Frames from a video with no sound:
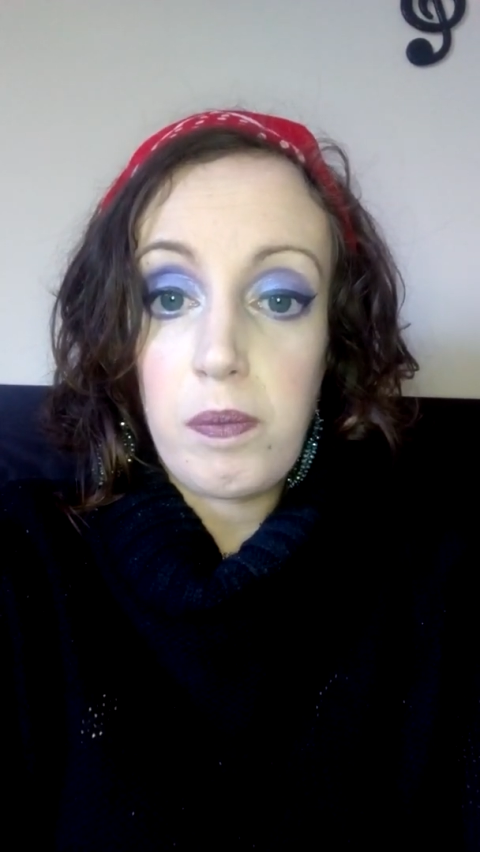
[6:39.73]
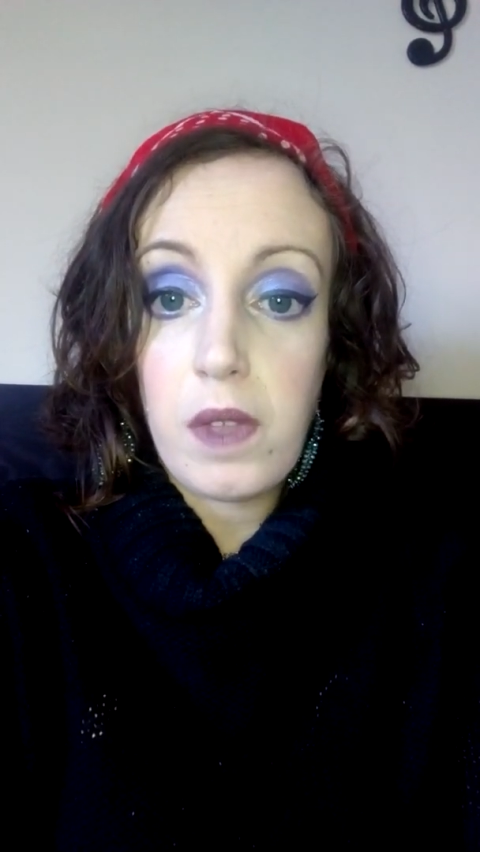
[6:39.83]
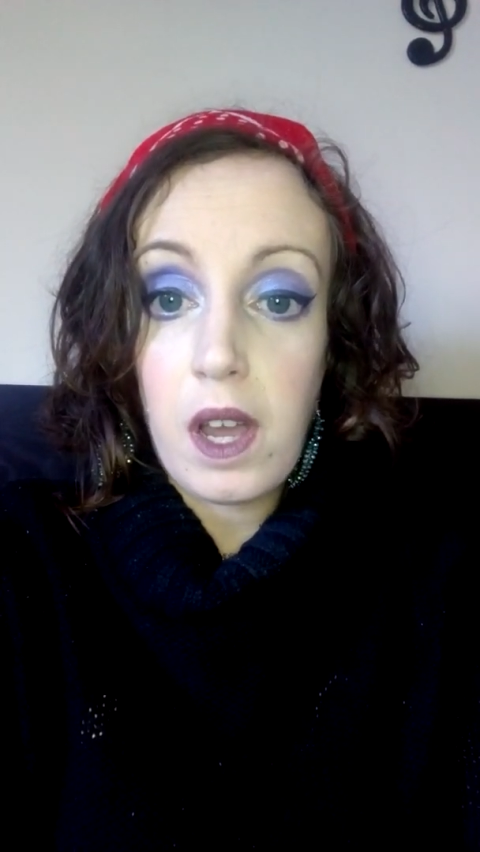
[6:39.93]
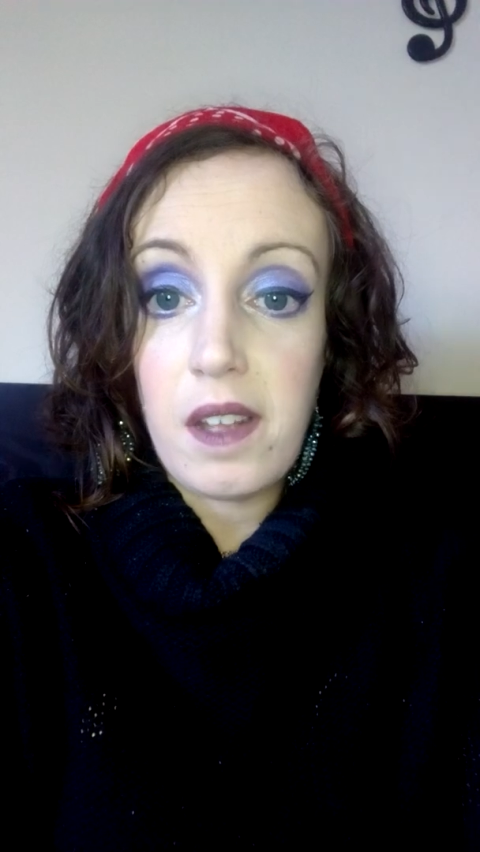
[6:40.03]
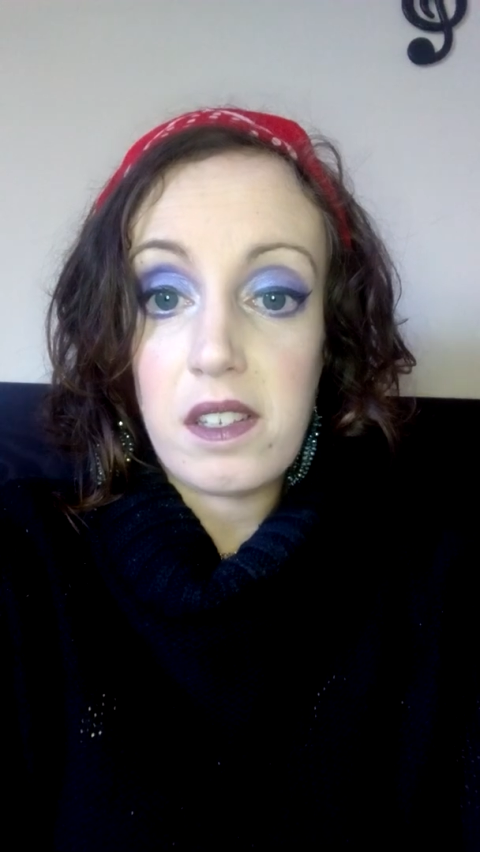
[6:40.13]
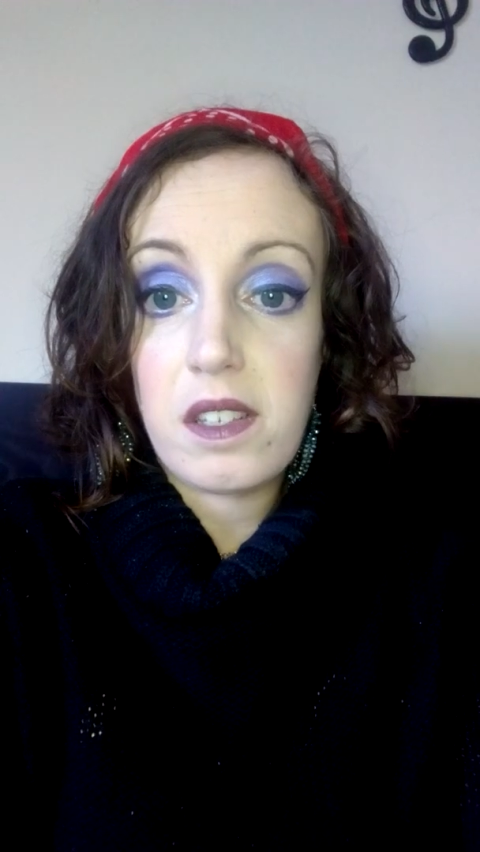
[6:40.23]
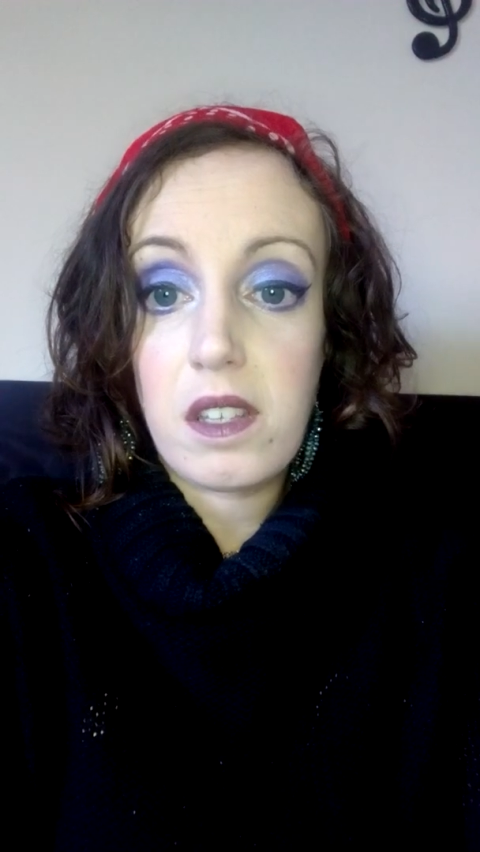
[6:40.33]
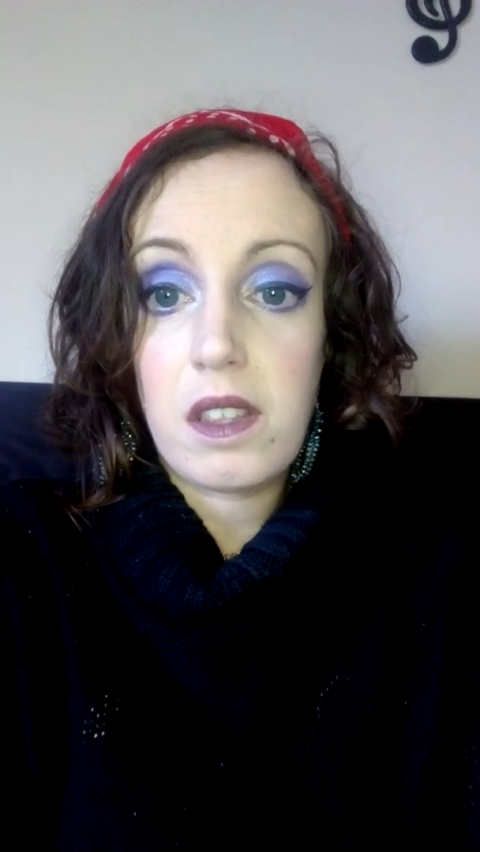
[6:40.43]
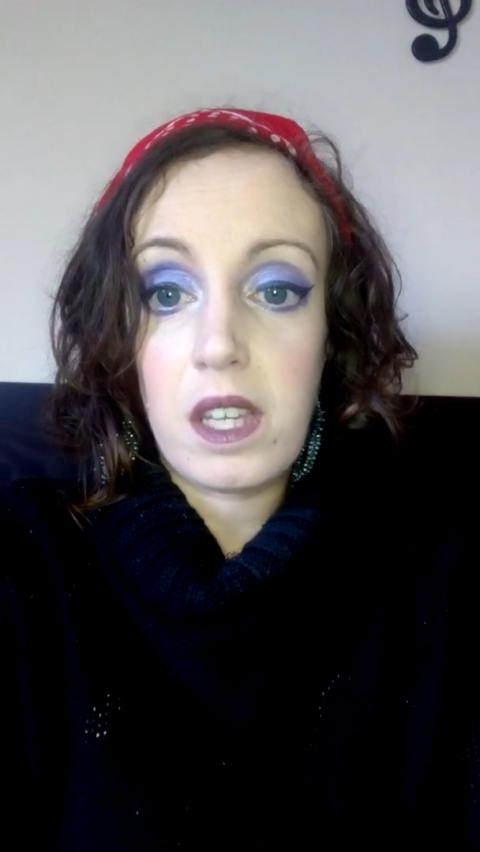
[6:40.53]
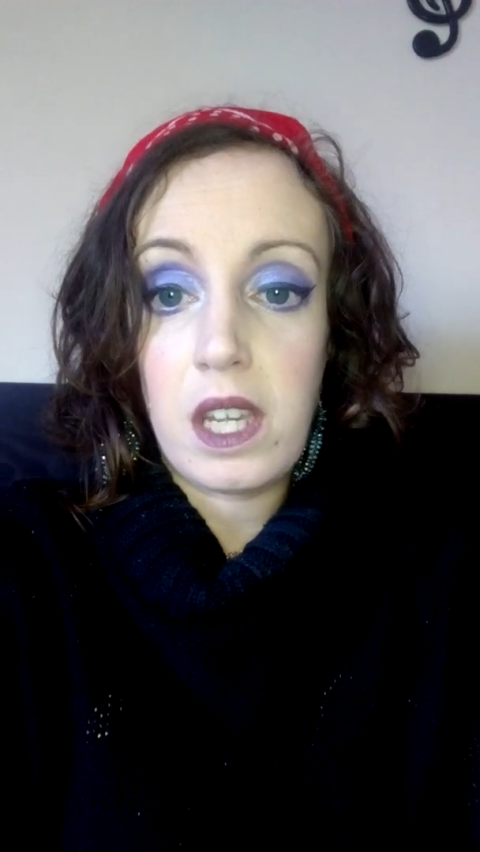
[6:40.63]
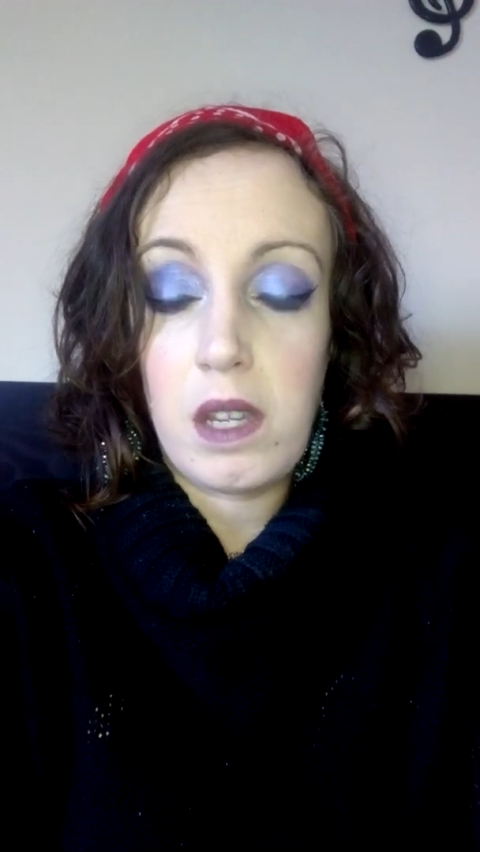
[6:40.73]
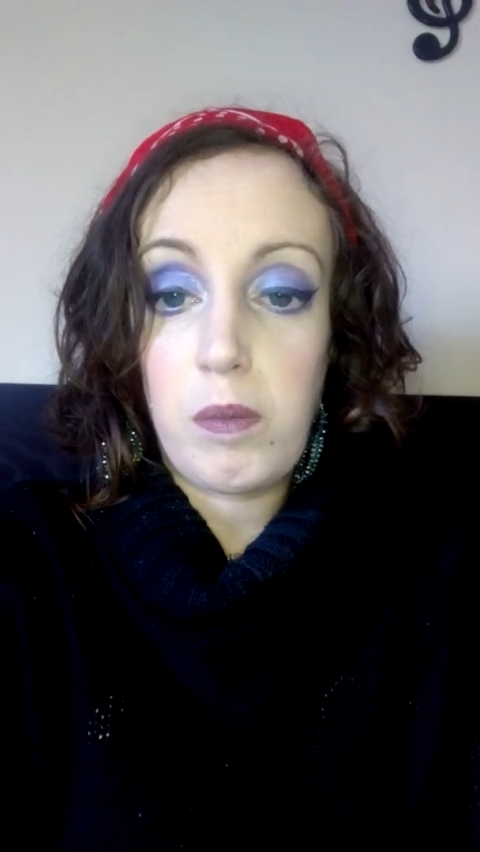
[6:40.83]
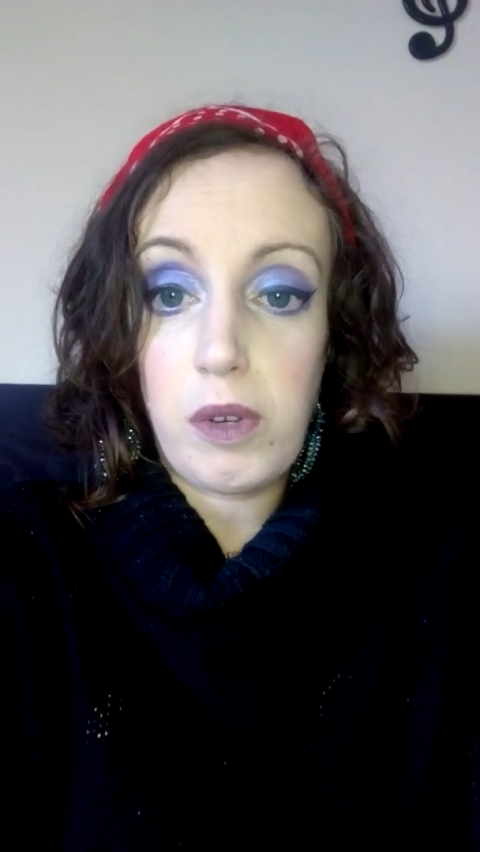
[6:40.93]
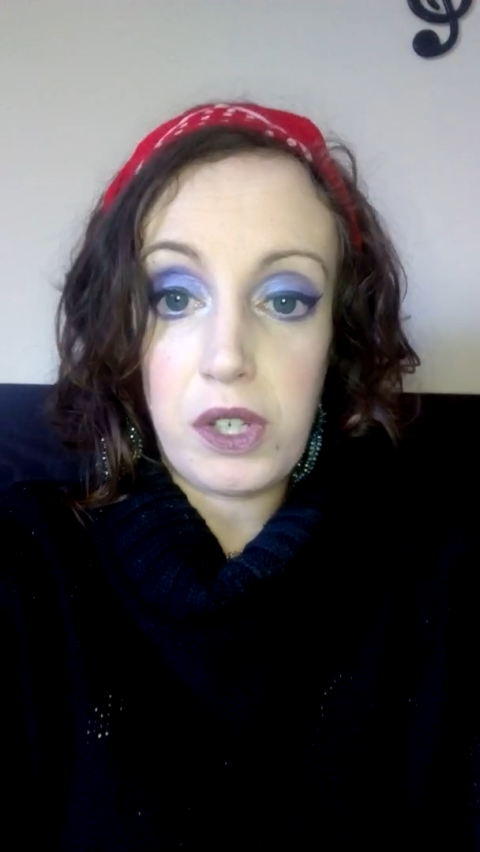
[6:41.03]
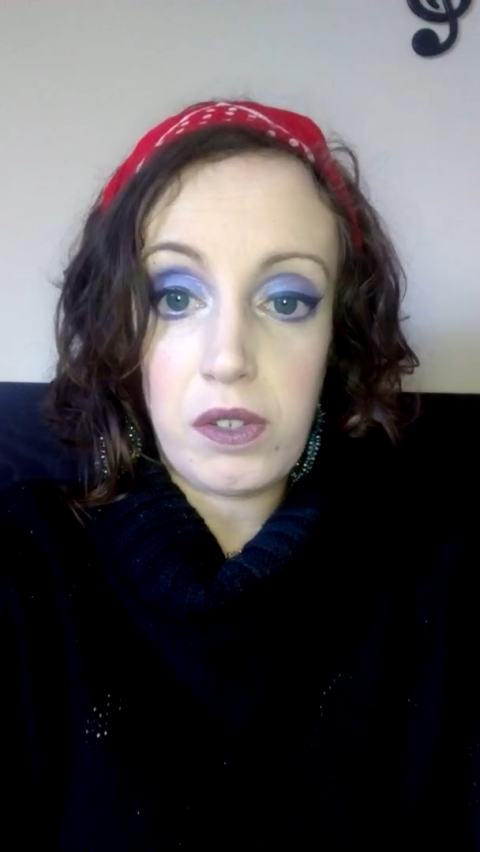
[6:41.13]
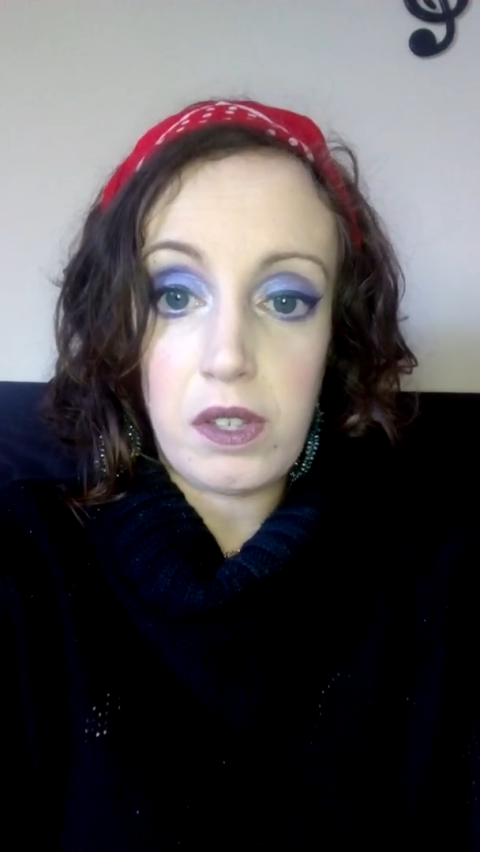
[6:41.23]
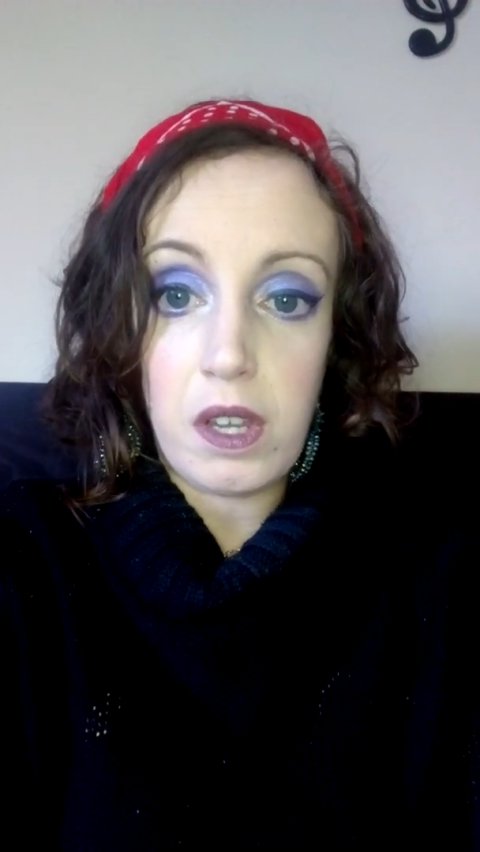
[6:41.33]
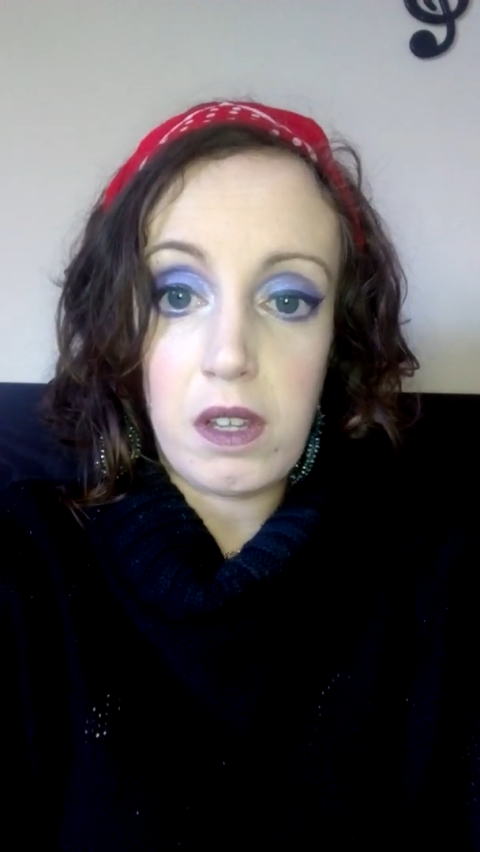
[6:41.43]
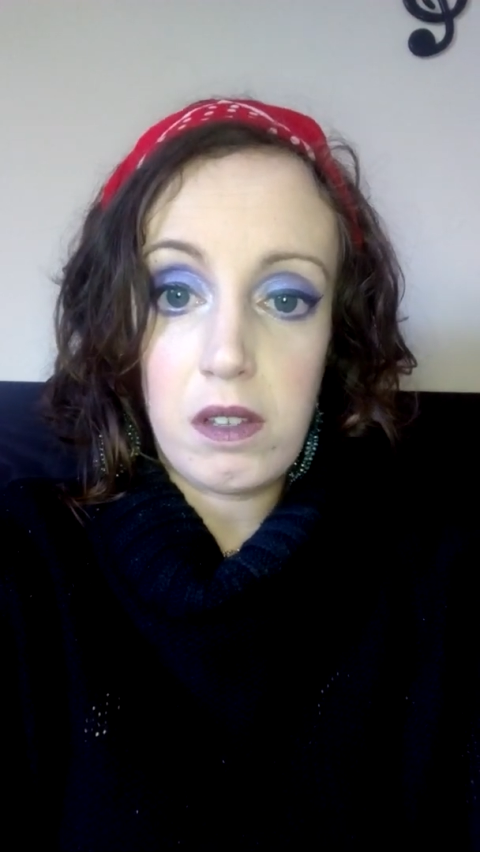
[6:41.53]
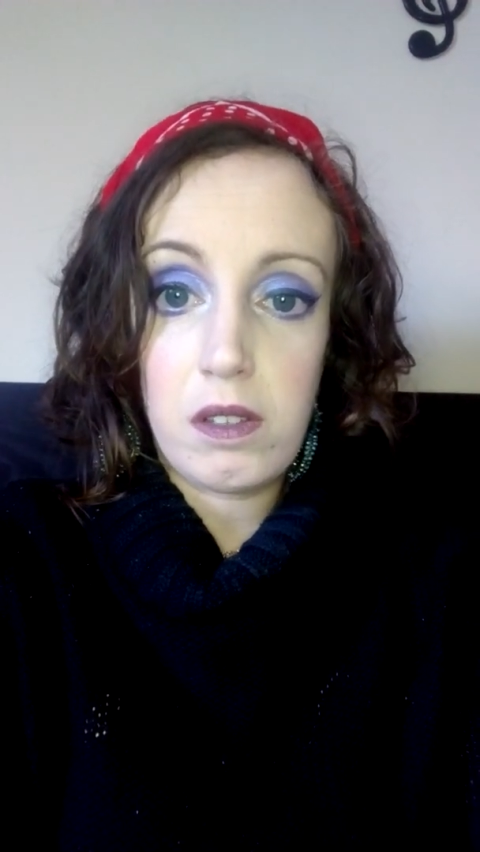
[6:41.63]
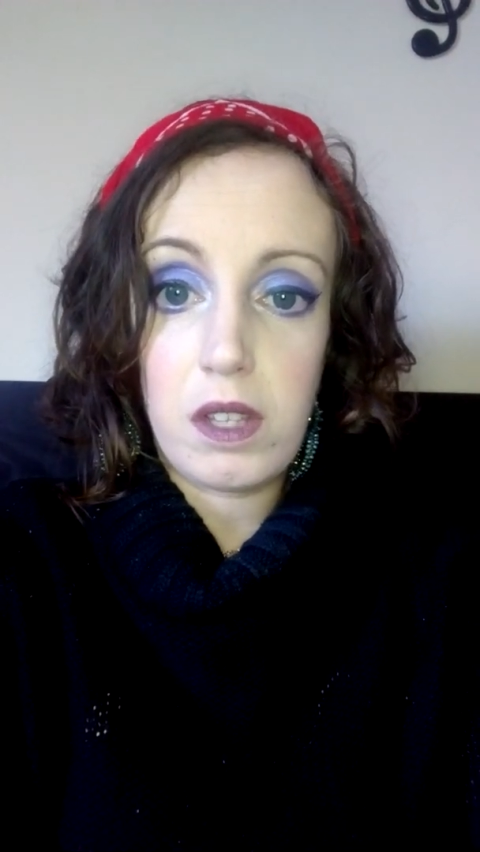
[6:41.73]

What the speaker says: ask the producer